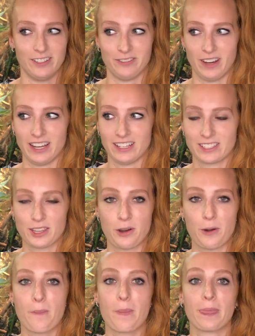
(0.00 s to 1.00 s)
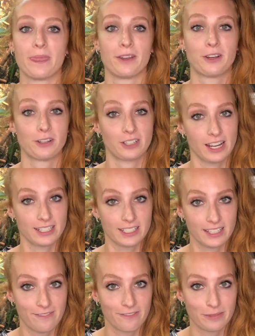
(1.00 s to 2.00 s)
right? So the correct
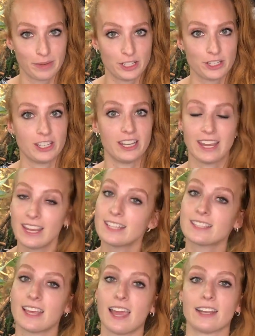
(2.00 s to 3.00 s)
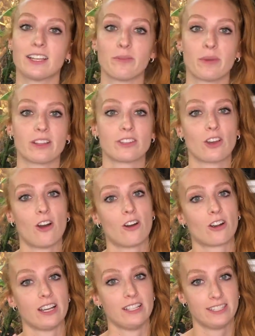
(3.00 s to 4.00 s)
information is that chameleons
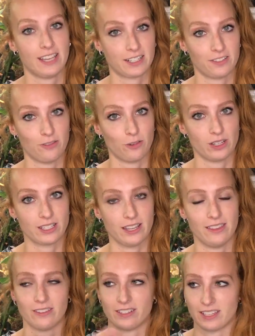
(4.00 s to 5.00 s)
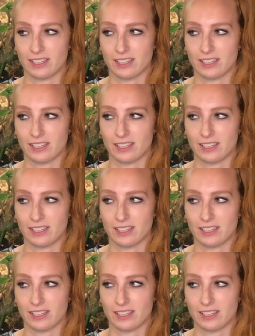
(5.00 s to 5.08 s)
are insectivores, and there's